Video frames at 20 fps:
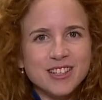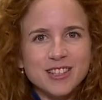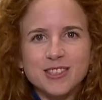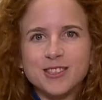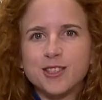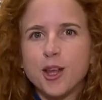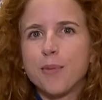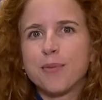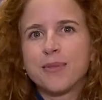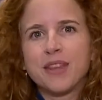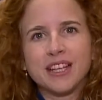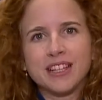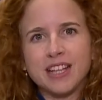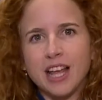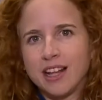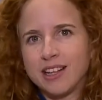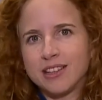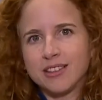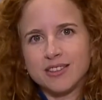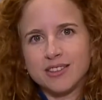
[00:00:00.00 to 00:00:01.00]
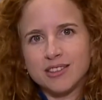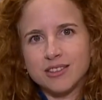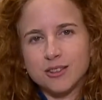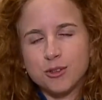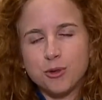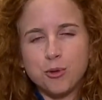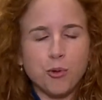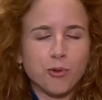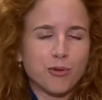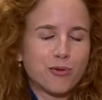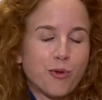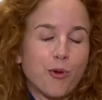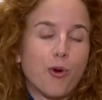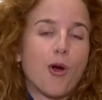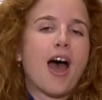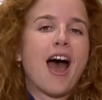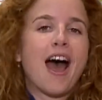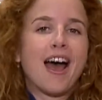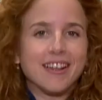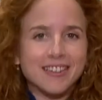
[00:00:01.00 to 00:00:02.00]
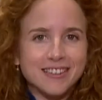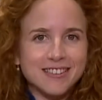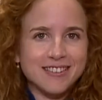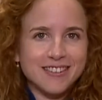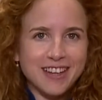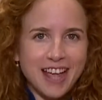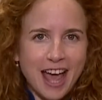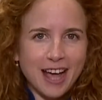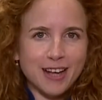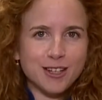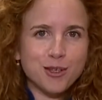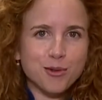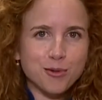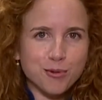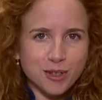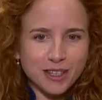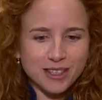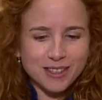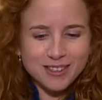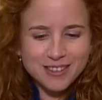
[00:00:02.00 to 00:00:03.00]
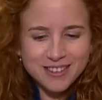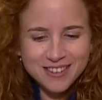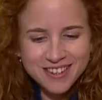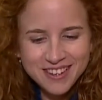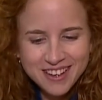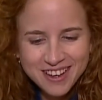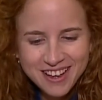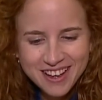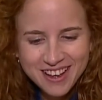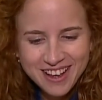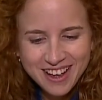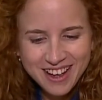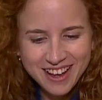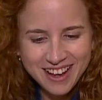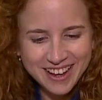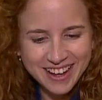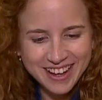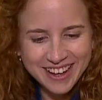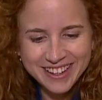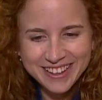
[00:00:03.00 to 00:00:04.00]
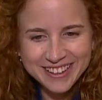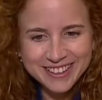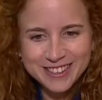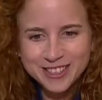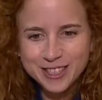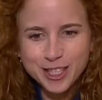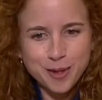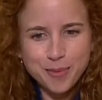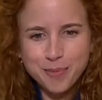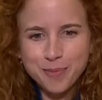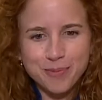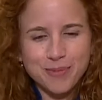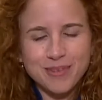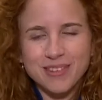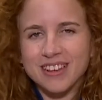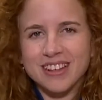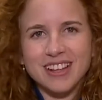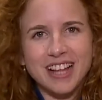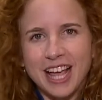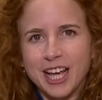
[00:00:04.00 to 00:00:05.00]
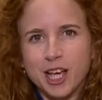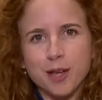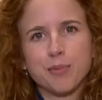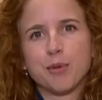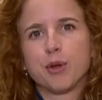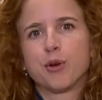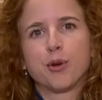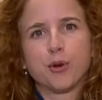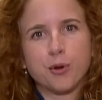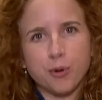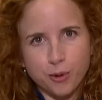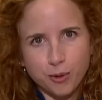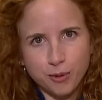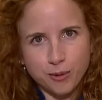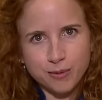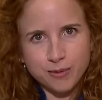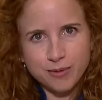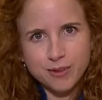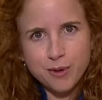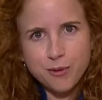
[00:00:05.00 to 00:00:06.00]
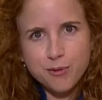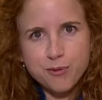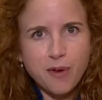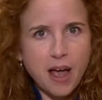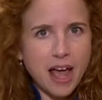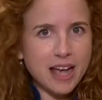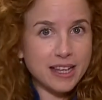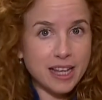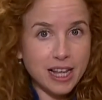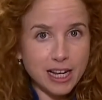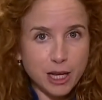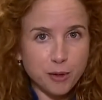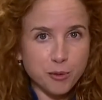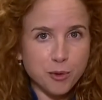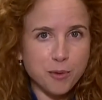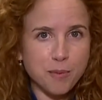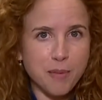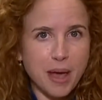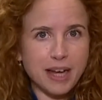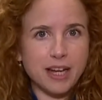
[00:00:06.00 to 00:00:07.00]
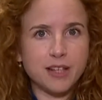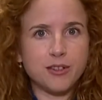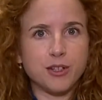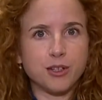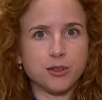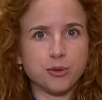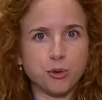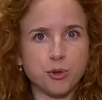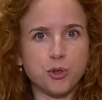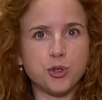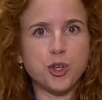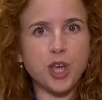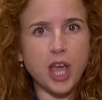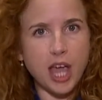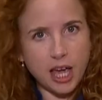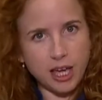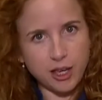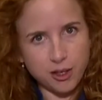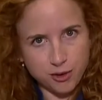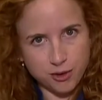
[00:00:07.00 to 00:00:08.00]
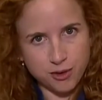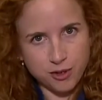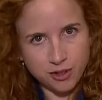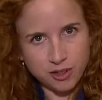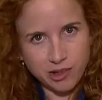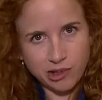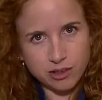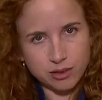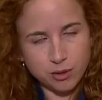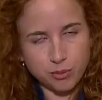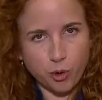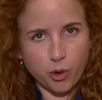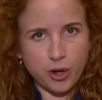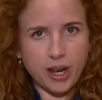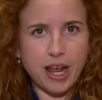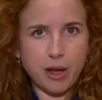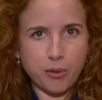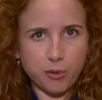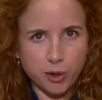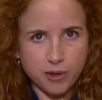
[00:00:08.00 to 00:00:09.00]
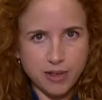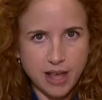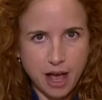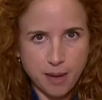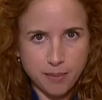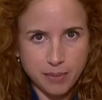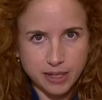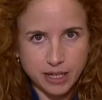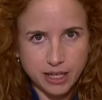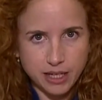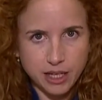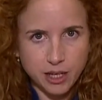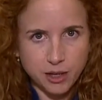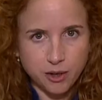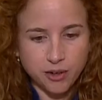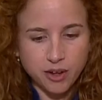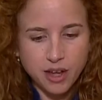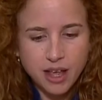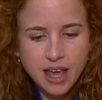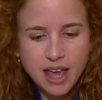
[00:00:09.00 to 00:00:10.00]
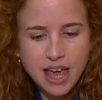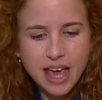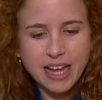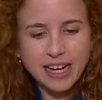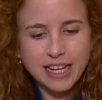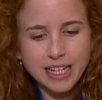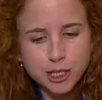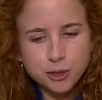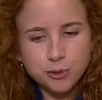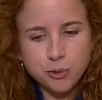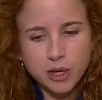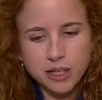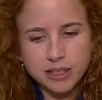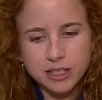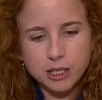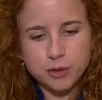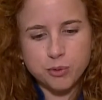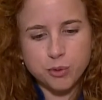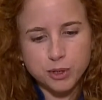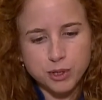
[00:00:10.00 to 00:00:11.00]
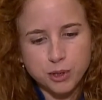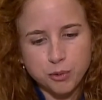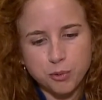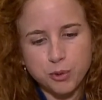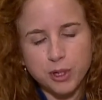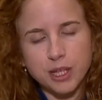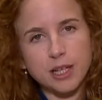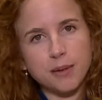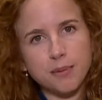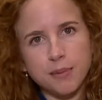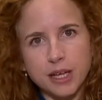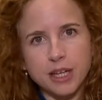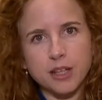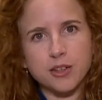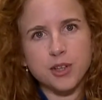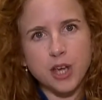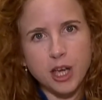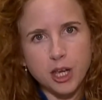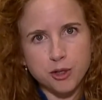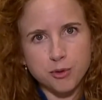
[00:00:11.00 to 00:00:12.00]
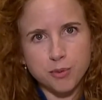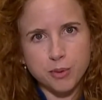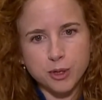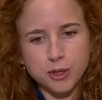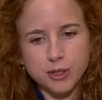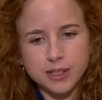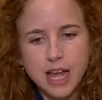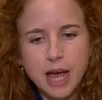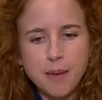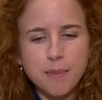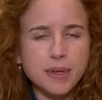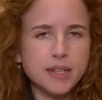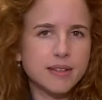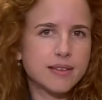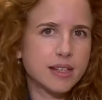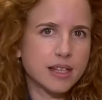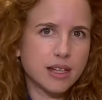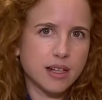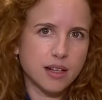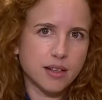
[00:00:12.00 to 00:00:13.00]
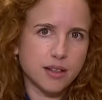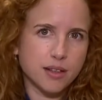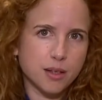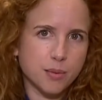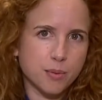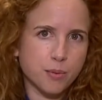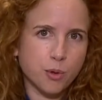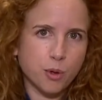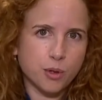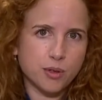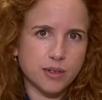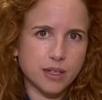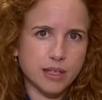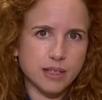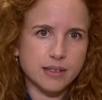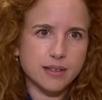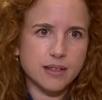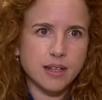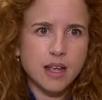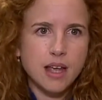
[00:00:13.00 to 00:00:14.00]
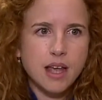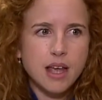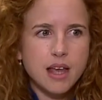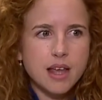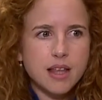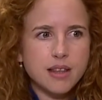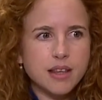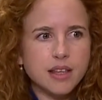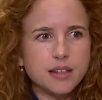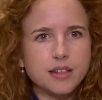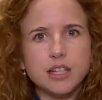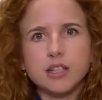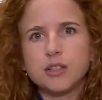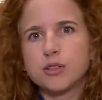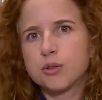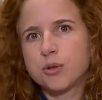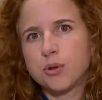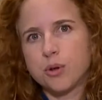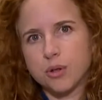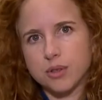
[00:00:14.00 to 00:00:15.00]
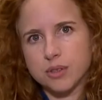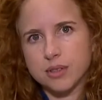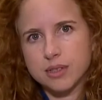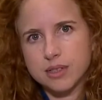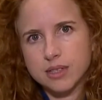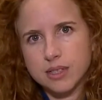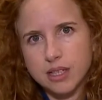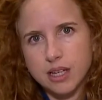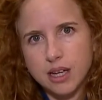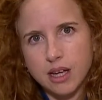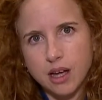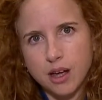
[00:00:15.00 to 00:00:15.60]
Something that, for us, the activists, seemed like a miracle. Finally, we're managing to change what's happening here. And in Israel, this was a really big change, because up until the protest, the discourse,